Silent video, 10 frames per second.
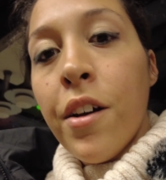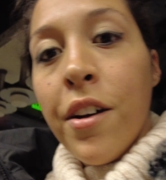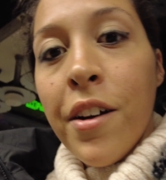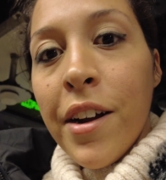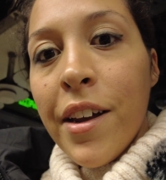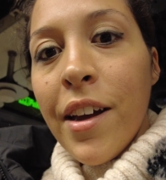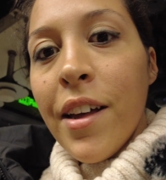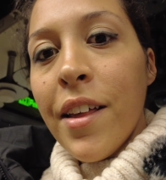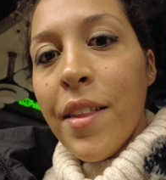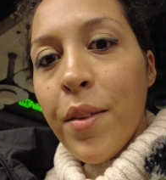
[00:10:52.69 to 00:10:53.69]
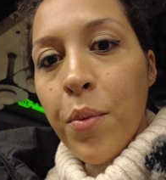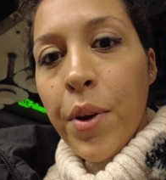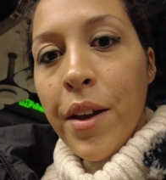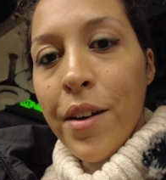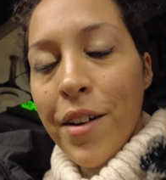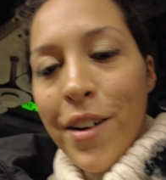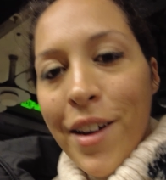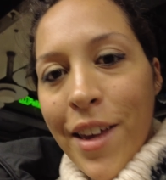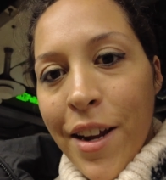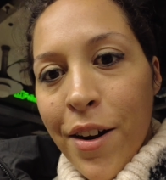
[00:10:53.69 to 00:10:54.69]
All right, guys, we are
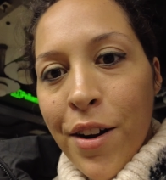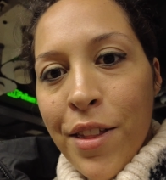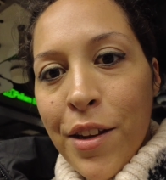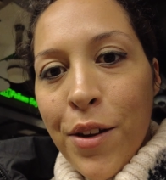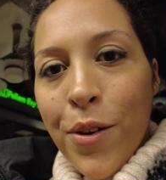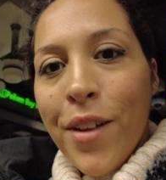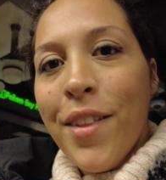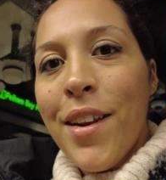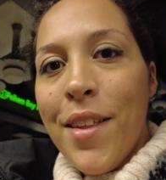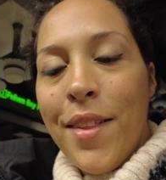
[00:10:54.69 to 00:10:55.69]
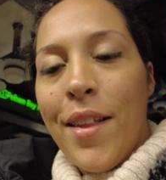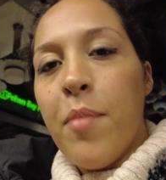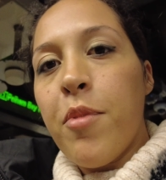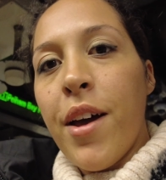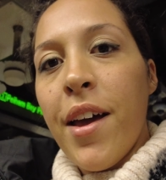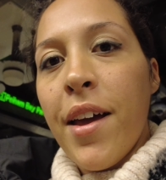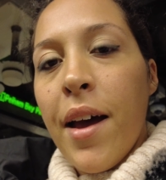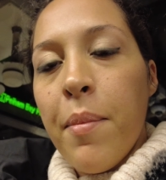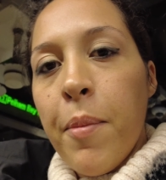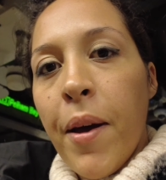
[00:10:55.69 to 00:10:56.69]
here in the New York City subway.
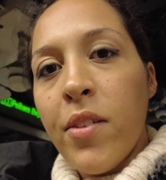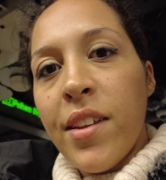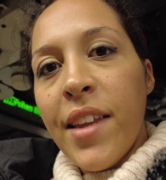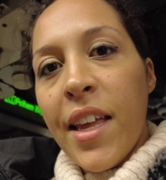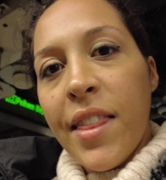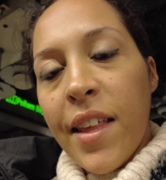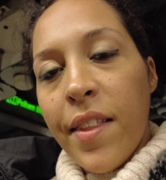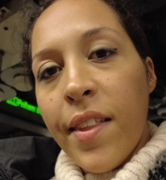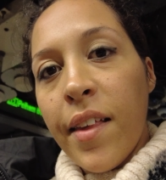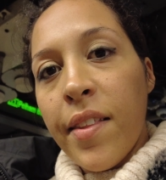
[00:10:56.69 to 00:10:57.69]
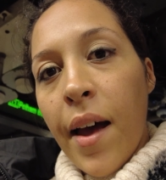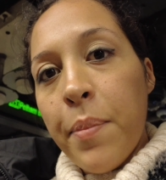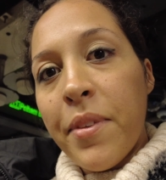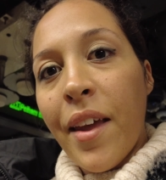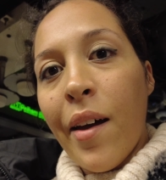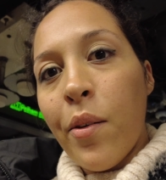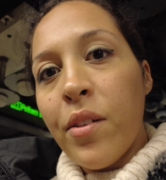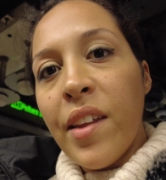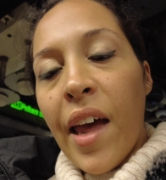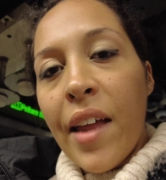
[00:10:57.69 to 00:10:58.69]
I'm about to take the 6
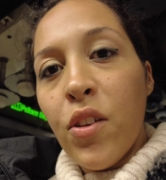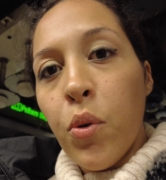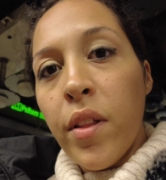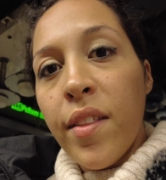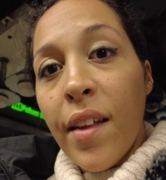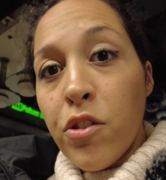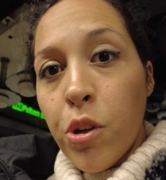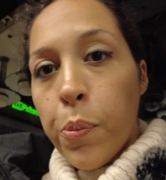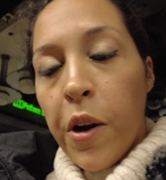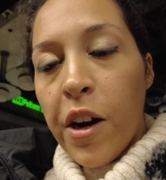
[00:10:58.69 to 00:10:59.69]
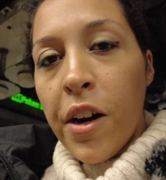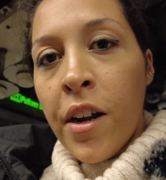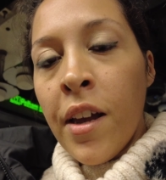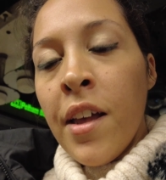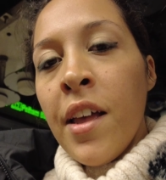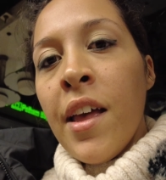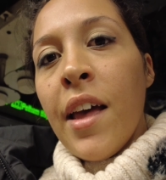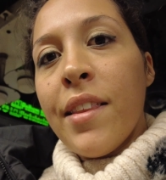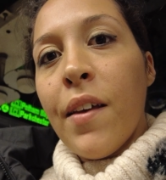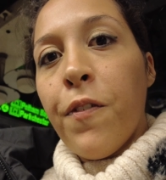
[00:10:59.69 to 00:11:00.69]
Uptown to head towards Central Park
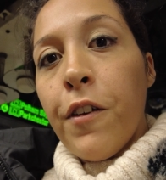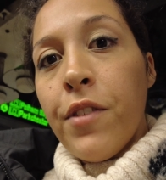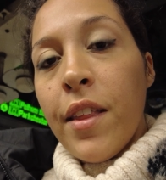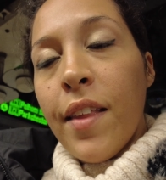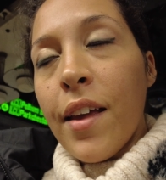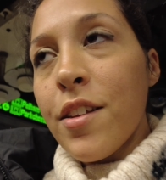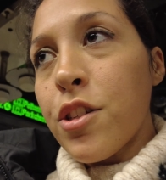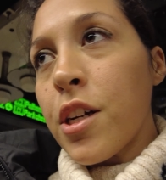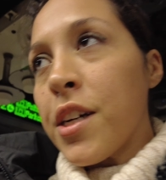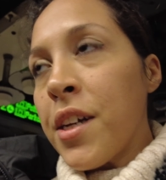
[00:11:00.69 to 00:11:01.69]
to 52nd Street.